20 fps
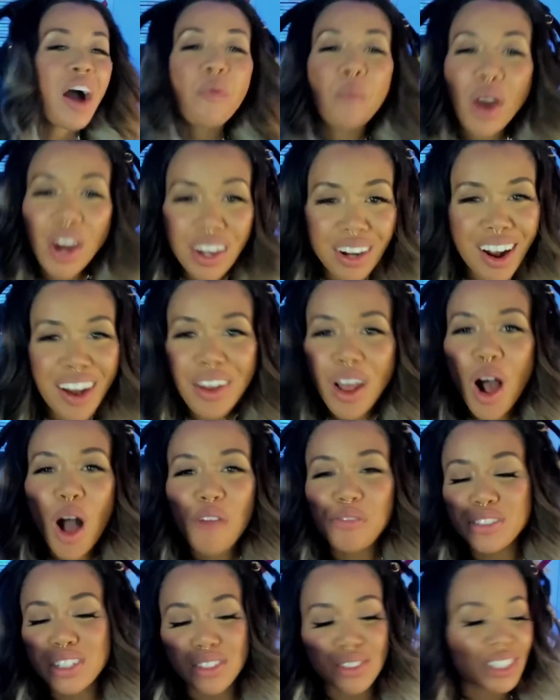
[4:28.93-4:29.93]
Not working on the
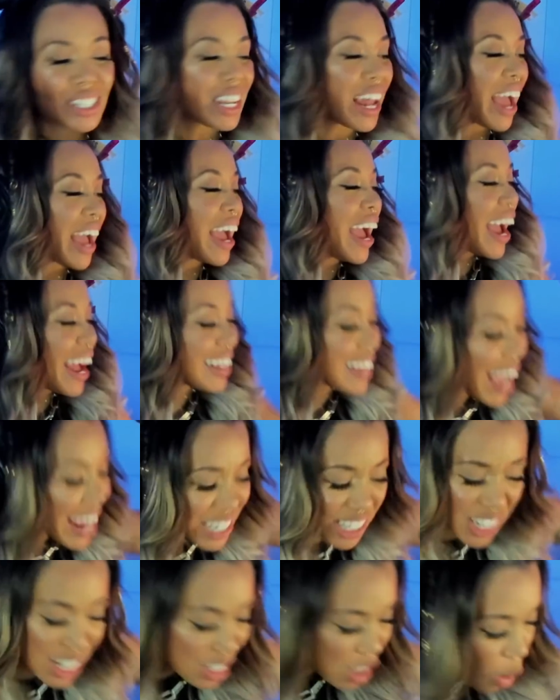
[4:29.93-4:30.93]
officers today. And
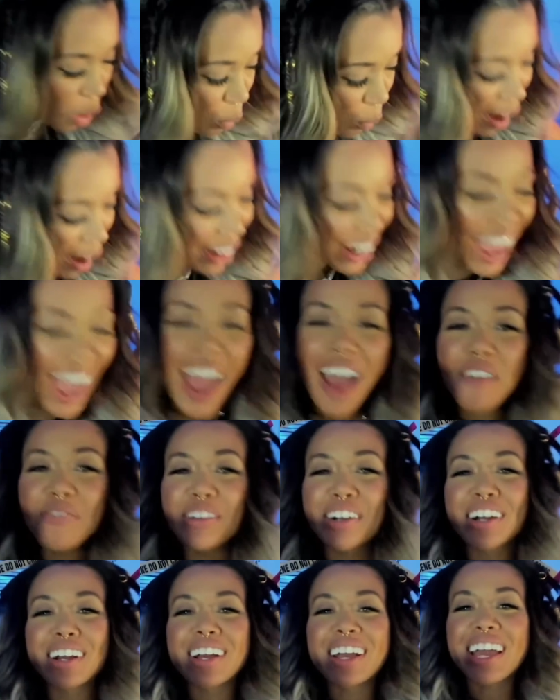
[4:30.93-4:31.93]
that shit don't work
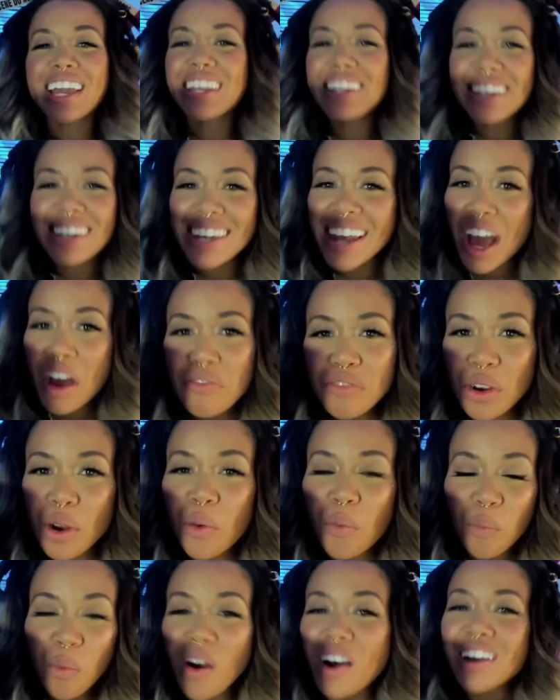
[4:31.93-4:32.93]
ever. It
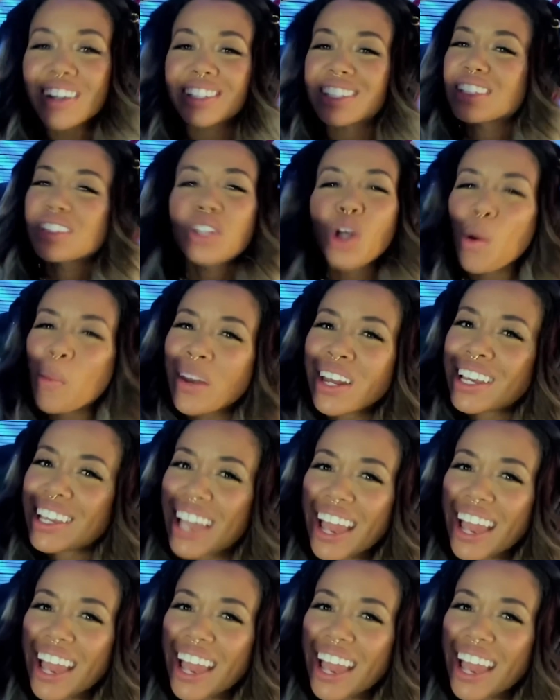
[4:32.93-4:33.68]
never works. Nobody